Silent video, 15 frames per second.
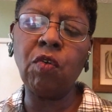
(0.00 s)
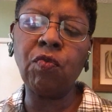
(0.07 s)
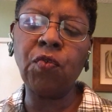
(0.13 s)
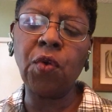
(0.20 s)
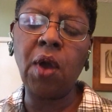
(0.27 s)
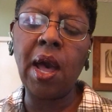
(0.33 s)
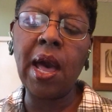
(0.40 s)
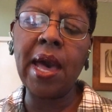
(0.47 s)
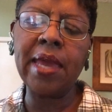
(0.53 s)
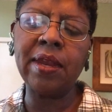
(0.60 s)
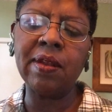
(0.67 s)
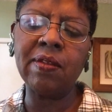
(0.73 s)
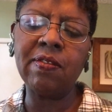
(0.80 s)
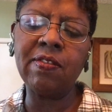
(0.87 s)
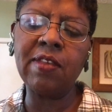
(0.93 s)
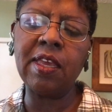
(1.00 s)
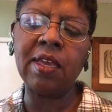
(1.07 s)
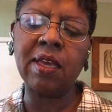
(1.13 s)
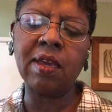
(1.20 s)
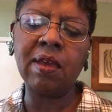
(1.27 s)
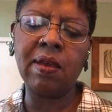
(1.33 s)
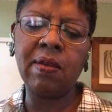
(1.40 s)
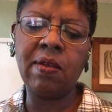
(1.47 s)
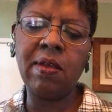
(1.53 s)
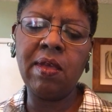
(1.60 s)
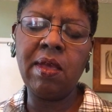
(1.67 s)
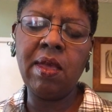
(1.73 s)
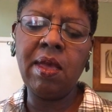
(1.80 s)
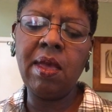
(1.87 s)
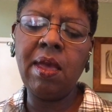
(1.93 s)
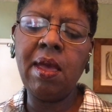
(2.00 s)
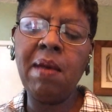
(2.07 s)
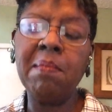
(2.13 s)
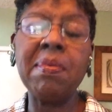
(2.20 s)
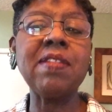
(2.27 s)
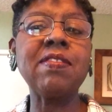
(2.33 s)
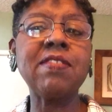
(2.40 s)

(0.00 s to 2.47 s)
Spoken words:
for hide and seek. But